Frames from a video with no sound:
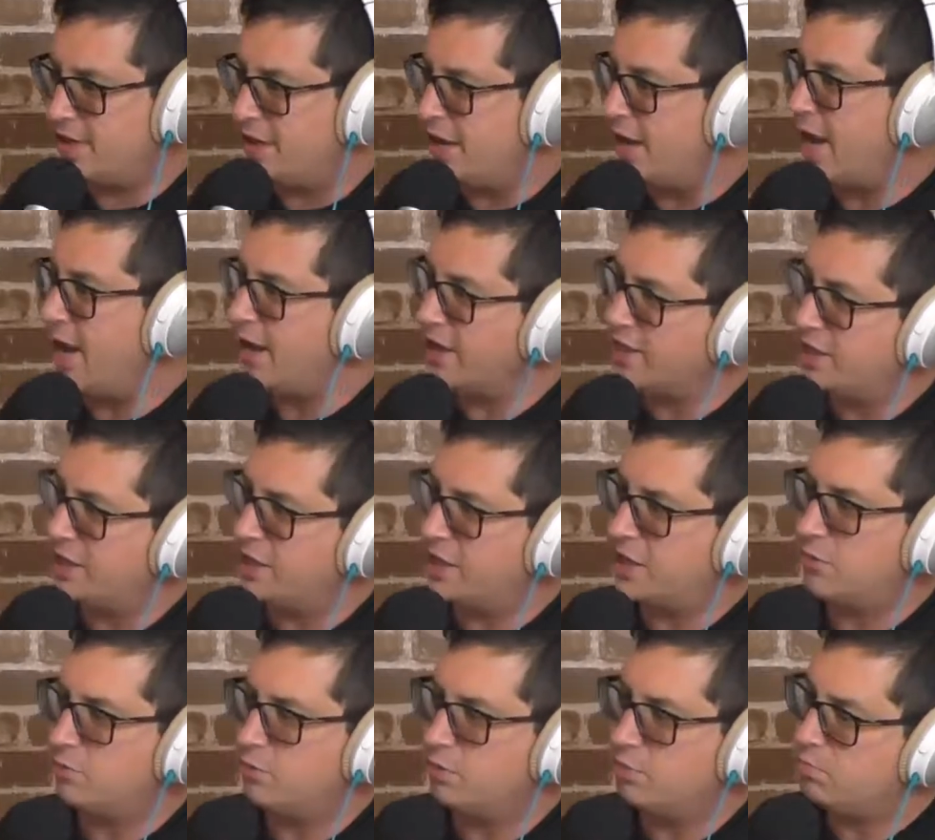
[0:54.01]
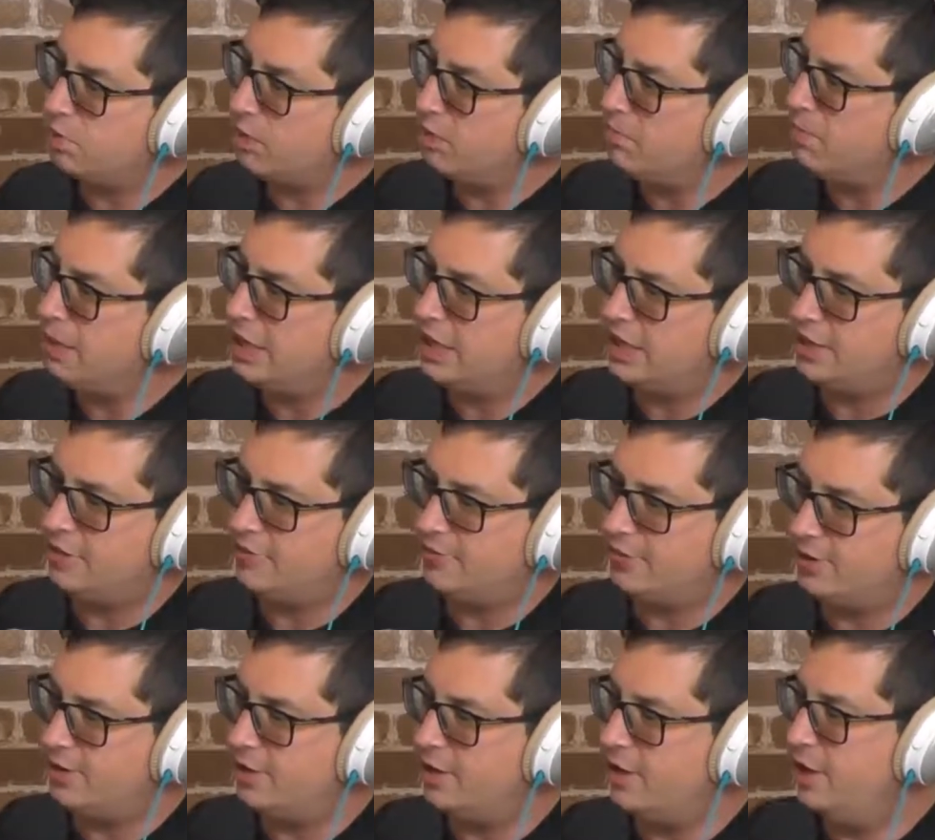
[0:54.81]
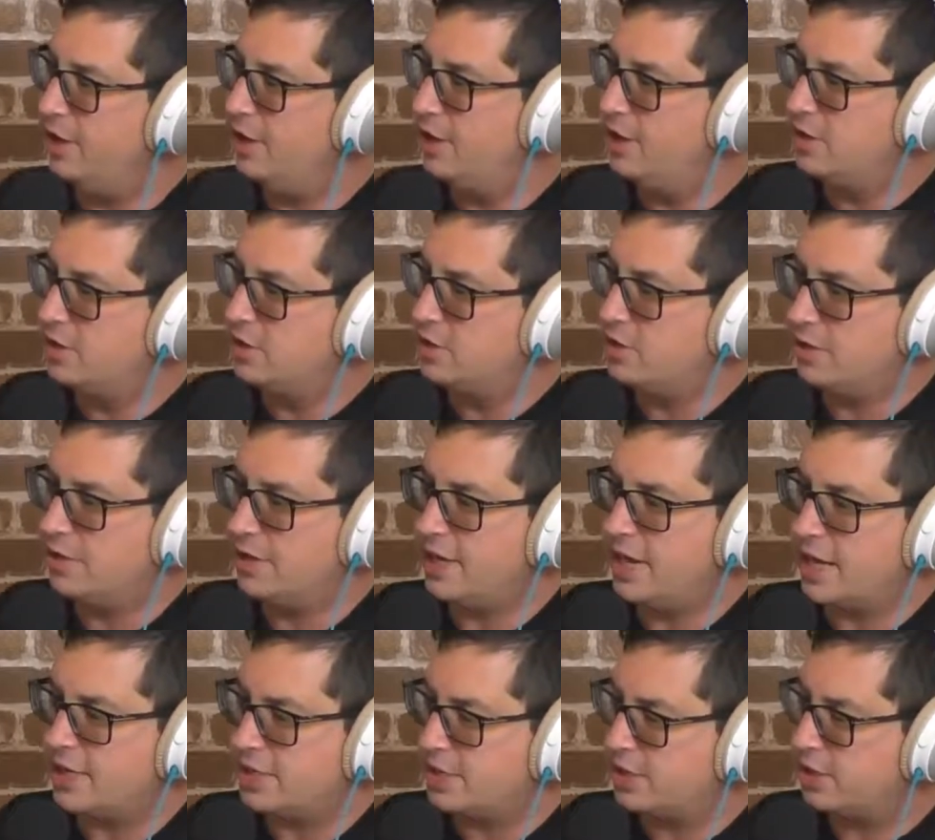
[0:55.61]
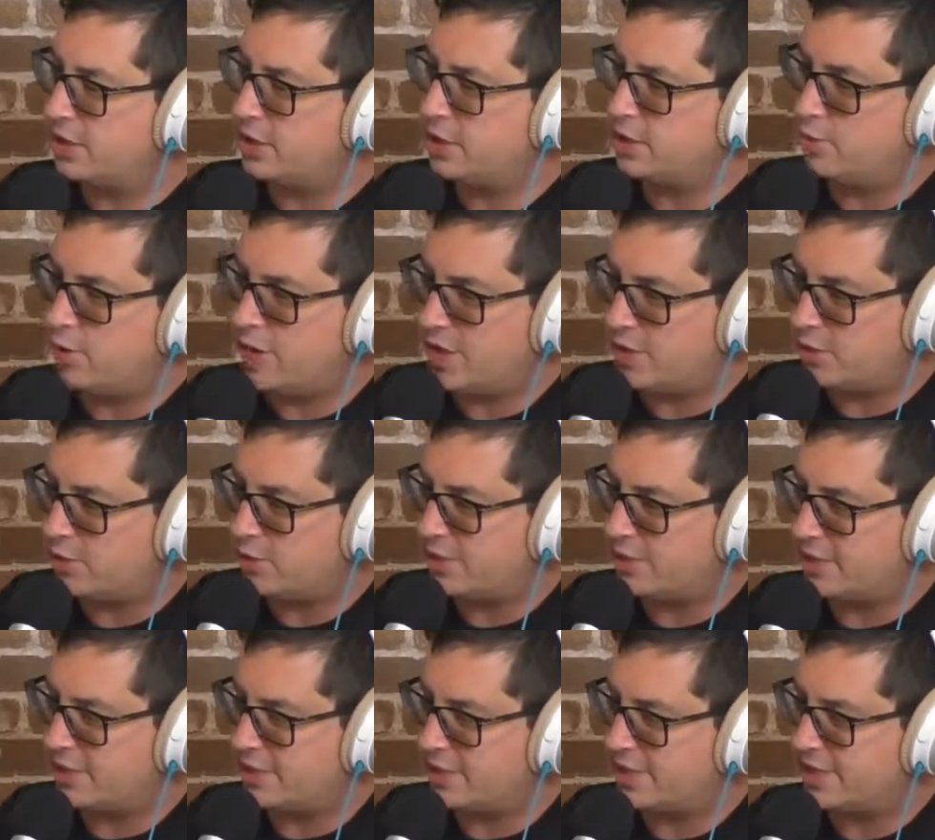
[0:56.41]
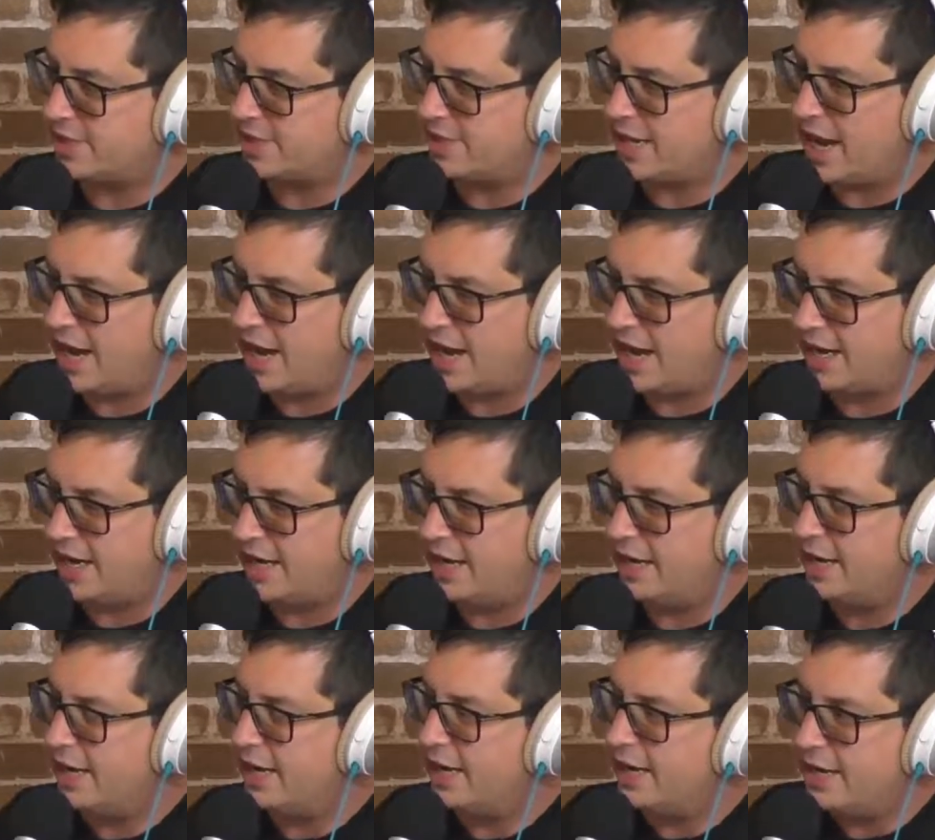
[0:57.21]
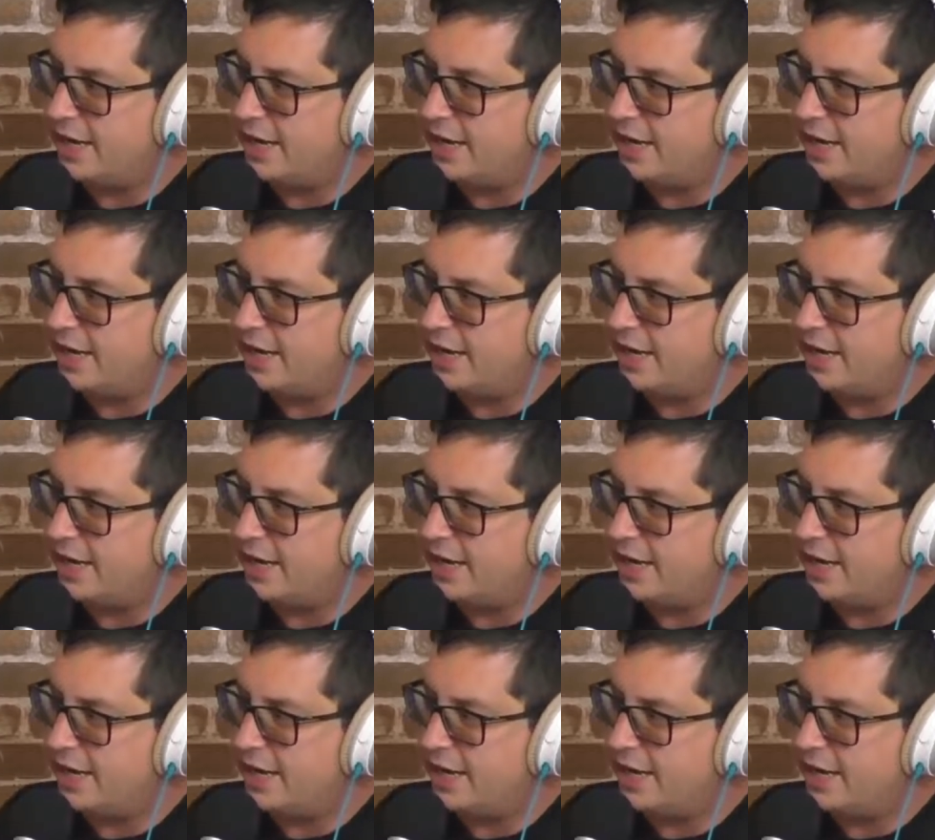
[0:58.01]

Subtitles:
I think it would be meaningful to an extraterrestrial society